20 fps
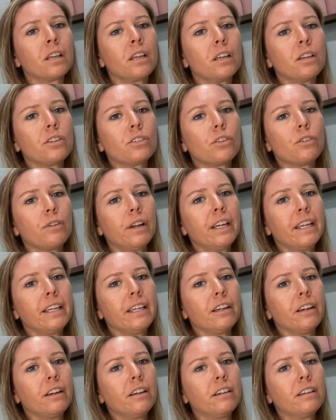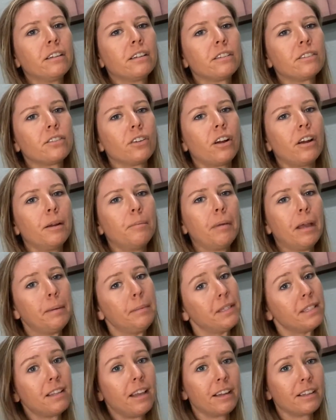so right here, sorry,
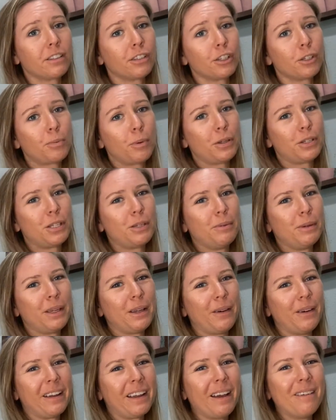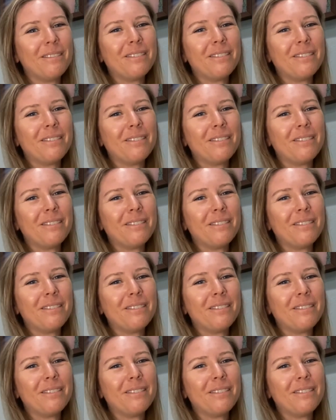baby's legs are supposed to be going up.